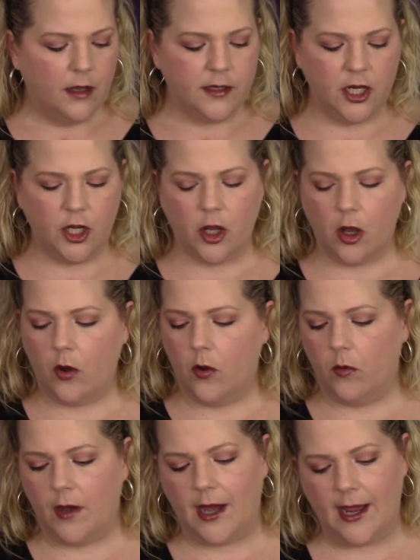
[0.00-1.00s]
You
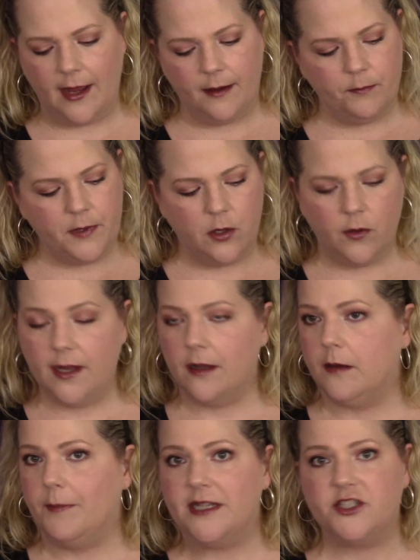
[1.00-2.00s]
know, beauty
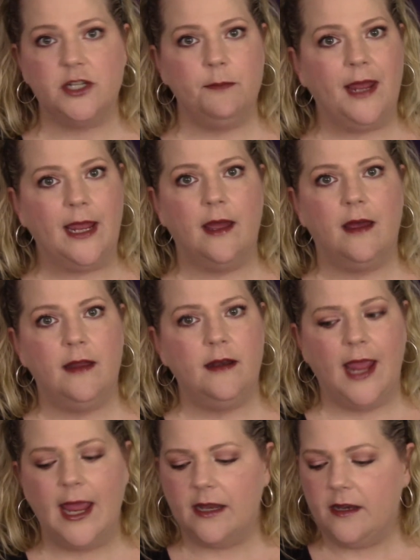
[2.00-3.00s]
on a budget,
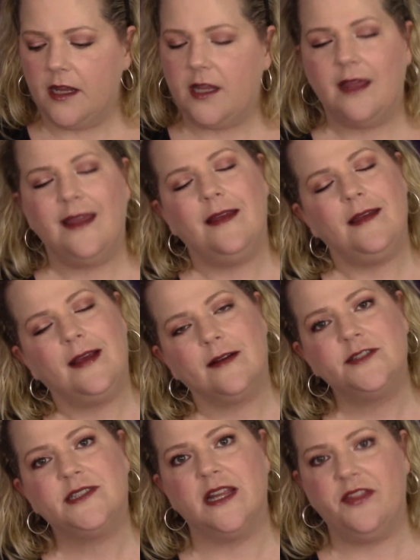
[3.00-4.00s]
man. And
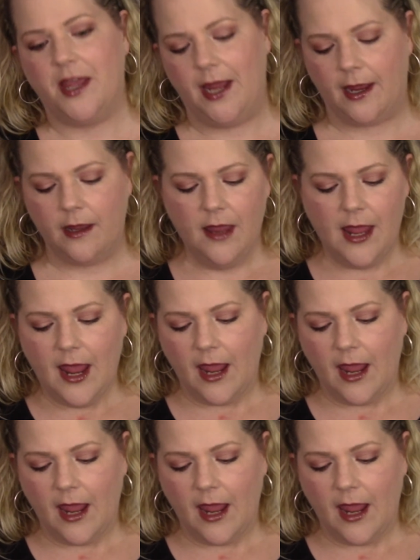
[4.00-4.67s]
here's the thing.